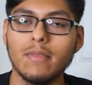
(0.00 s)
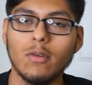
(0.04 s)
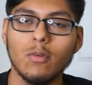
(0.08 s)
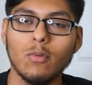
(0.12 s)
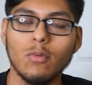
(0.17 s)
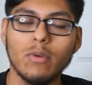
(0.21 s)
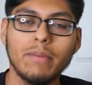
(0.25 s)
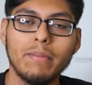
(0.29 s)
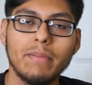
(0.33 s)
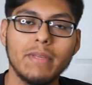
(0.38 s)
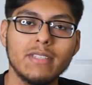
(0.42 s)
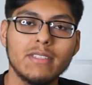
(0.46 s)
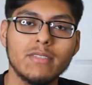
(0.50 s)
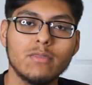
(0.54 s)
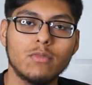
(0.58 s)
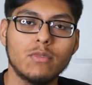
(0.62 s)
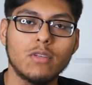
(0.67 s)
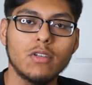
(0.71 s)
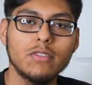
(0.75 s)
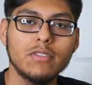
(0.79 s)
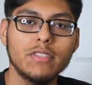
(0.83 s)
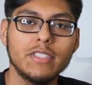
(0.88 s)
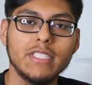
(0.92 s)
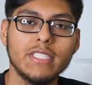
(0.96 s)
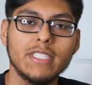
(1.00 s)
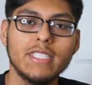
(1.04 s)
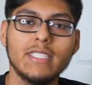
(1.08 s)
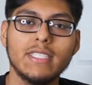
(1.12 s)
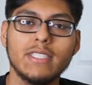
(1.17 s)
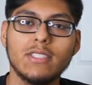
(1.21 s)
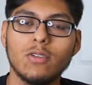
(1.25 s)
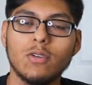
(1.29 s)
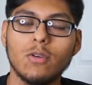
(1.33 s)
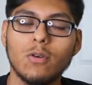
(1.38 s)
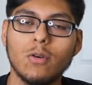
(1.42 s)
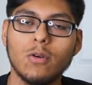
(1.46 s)
women's
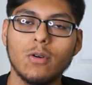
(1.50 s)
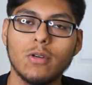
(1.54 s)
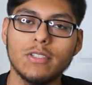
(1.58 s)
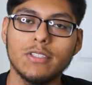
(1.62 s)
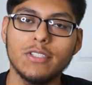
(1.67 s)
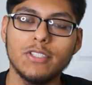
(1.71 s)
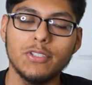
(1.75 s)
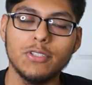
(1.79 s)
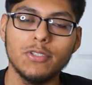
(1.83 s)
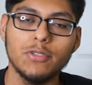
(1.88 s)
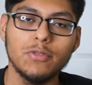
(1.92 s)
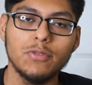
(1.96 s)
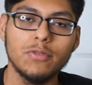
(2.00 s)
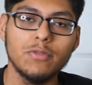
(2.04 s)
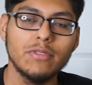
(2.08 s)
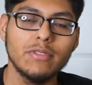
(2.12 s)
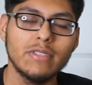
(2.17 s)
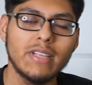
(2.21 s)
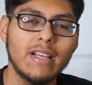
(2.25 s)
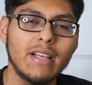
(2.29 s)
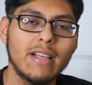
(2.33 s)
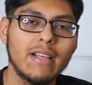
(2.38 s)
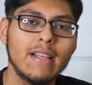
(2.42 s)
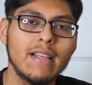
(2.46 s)
Roshe Tour shoes.